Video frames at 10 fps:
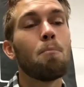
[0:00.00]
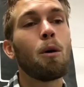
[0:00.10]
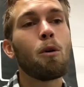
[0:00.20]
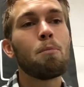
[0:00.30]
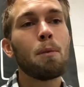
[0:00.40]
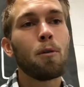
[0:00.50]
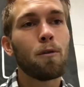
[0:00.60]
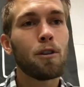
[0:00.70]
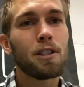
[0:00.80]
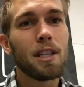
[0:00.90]
But when people
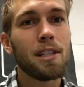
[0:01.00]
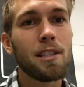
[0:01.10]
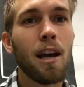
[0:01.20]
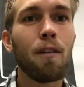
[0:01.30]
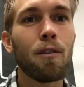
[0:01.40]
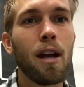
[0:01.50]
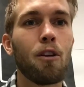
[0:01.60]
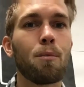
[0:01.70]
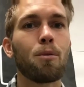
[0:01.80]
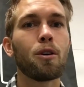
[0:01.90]
first discovered
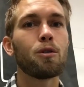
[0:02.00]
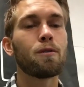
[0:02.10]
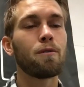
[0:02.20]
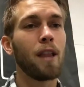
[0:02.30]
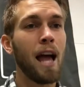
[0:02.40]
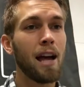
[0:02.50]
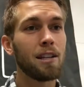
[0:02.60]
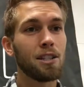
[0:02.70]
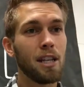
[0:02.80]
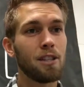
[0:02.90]
how to produce
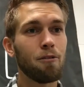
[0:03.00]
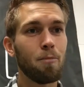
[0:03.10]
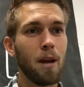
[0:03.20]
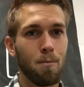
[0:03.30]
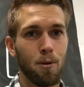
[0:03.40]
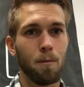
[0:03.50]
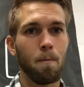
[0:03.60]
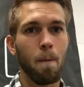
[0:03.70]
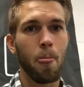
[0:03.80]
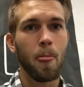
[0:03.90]
flat sheets of paper
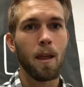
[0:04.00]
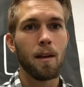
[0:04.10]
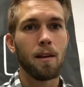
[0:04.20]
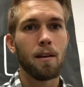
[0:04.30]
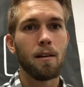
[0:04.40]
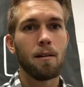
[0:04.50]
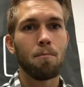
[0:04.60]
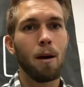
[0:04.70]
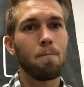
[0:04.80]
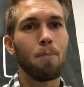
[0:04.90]

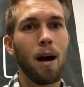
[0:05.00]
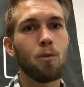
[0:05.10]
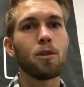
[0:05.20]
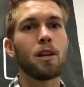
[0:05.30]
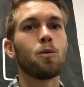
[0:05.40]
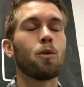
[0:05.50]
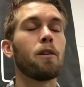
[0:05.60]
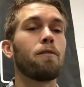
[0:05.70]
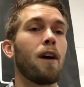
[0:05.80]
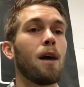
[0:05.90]
by pounding
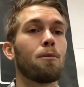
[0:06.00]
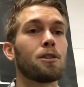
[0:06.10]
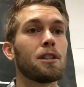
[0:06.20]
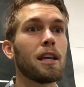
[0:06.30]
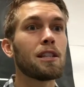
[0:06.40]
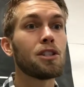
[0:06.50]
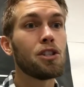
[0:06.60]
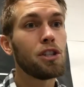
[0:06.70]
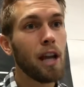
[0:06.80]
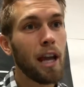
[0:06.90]
wood fibers, things
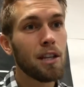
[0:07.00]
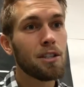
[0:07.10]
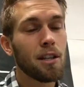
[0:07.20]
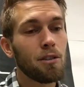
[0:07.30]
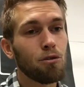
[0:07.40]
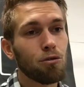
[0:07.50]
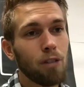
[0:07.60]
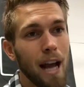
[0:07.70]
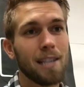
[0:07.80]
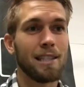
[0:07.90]
changed
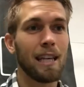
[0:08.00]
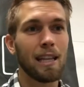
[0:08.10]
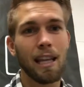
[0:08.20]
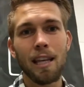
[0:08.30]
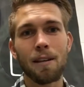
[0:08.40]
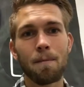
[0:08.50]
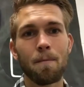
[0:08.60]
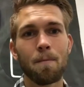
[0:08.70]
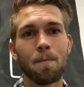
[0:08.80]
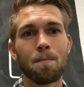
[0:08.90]
drastically
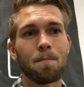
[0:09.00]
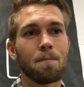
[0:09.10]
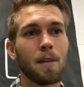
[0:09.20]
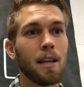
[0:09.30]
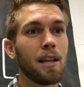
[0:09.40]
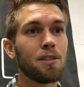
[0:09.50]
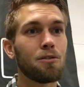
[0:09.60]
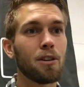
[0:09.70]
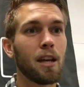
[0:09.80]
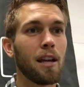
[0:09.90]
in
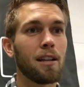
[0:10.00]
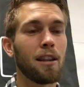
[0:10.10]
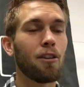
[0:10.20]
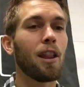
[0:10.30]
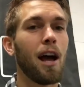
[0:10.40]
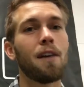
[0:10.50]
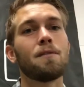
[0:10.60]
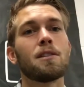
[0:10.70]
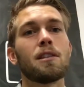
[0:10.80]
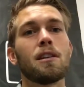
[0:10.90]
history and in their
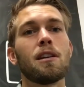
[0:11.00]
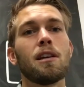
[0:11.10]
lives.